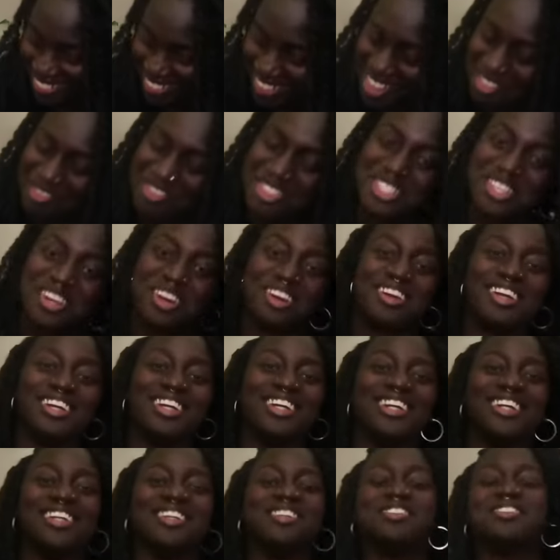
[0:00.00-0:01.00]
I'm
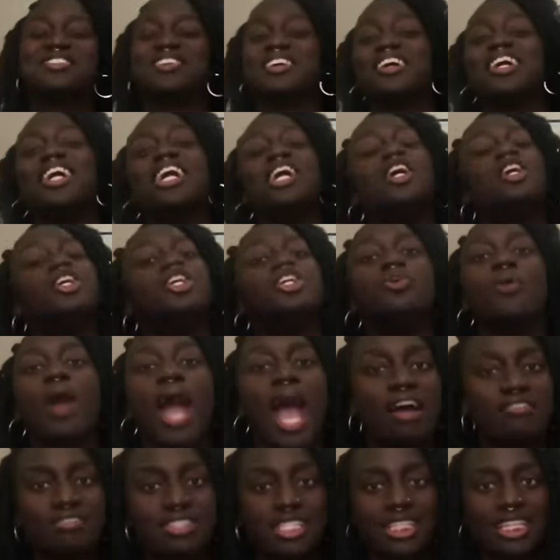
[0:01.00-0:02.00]
sorry. You
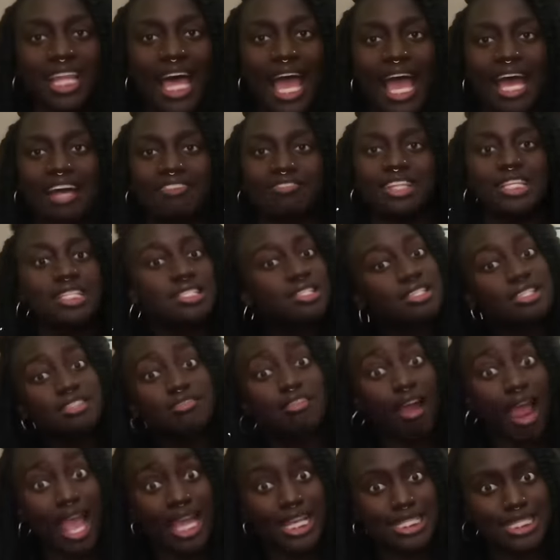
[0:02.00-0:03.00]
have to laugh. This is
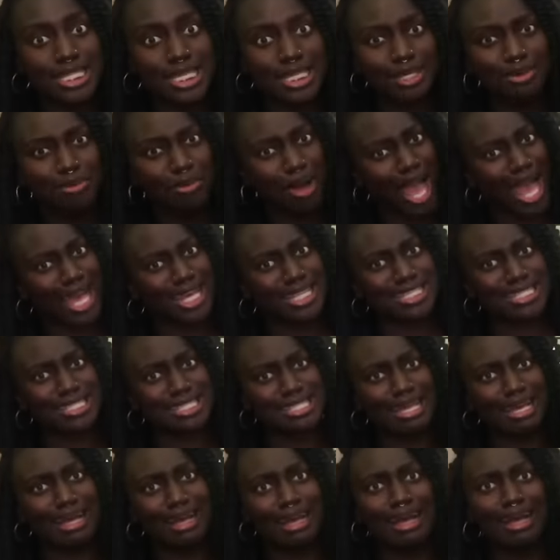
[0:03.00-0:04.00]
crazy.
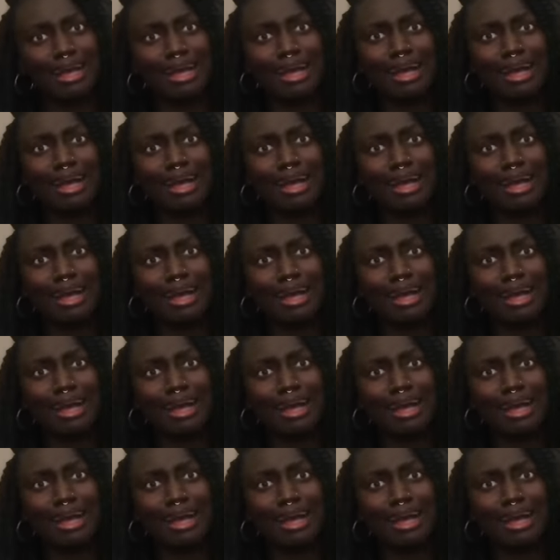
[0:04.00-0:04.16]
What's up?